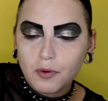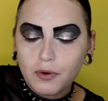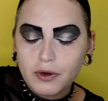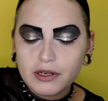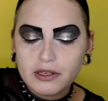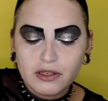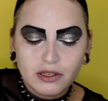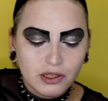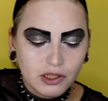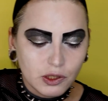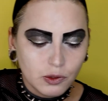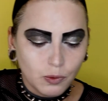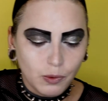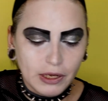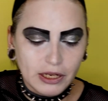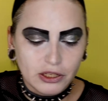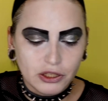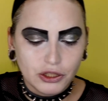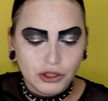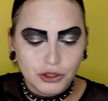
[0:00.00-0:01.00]
going to
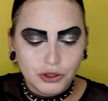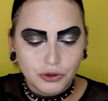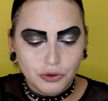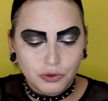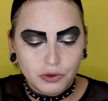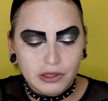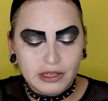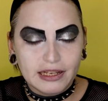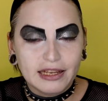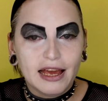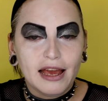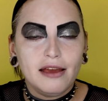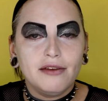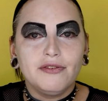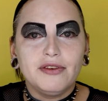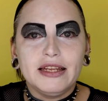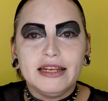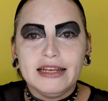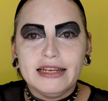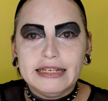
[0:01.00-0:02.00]
switch to the
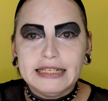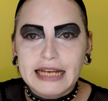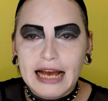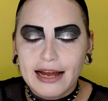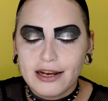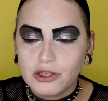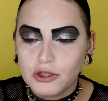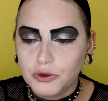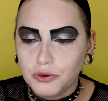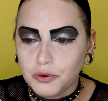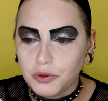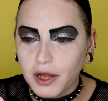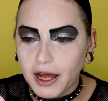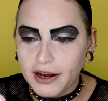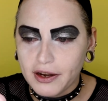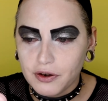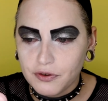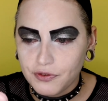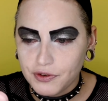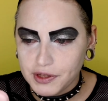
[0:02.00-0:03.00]
KVD tattoo
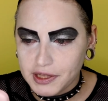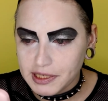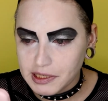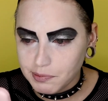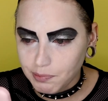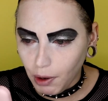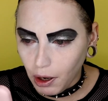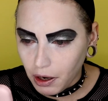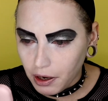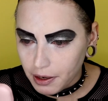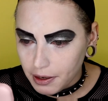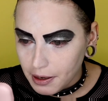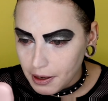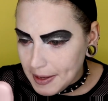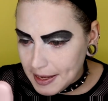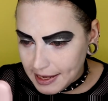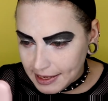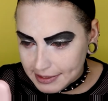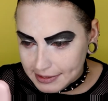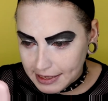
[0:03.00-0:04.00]
liner for this part
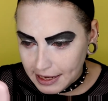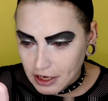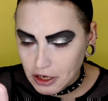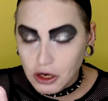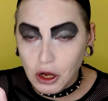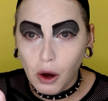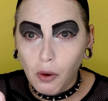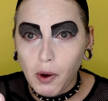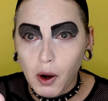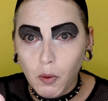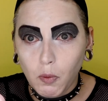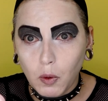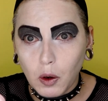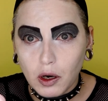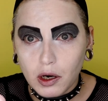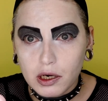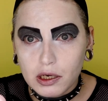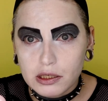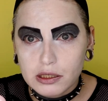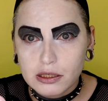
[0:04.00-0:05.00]
because I know it
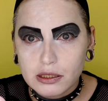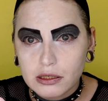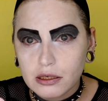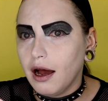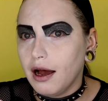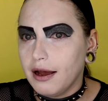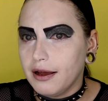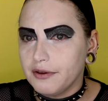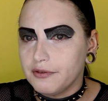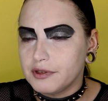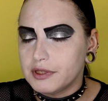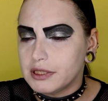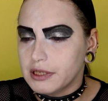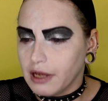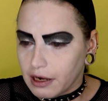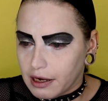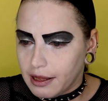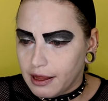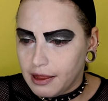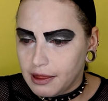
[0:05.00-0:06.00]
works. I've
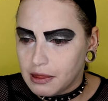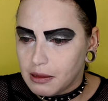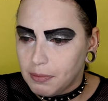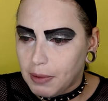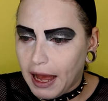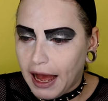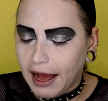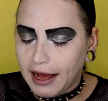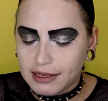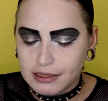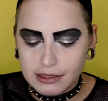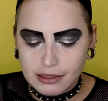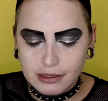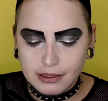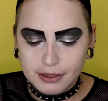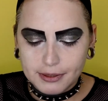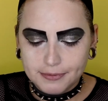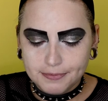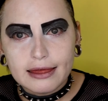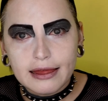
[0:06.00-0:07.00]
done it in the
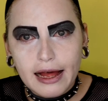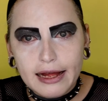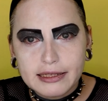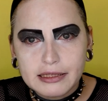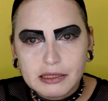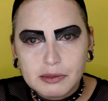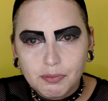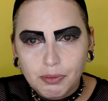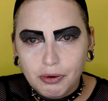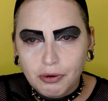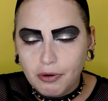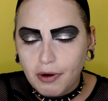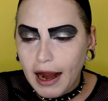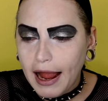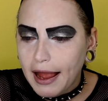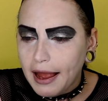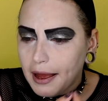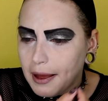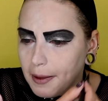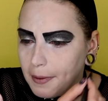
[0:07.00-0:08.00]
past. Let's pray.